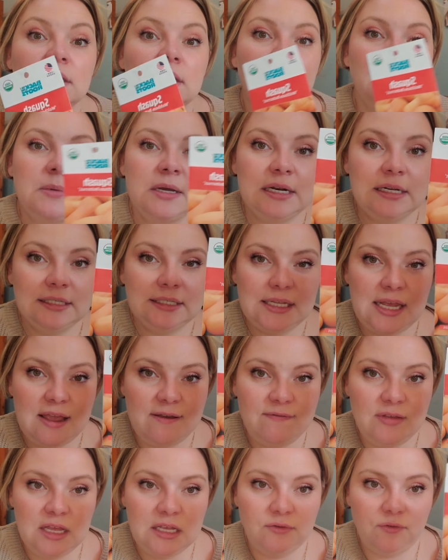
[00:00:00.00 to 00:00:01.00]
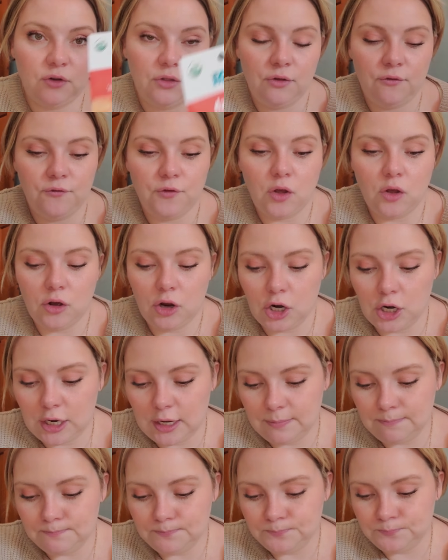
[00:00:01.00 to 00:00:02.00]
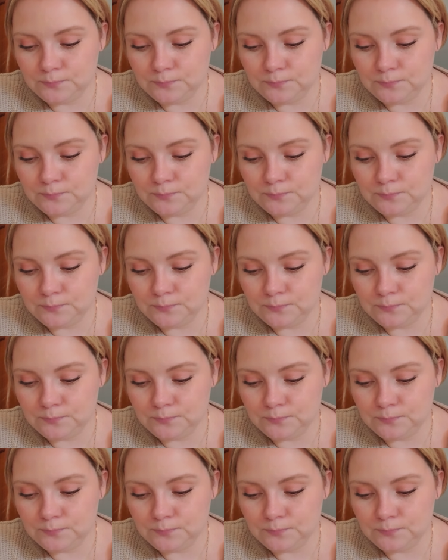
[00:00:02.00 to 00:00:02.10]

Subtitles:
I'm going to save these for the fall garden.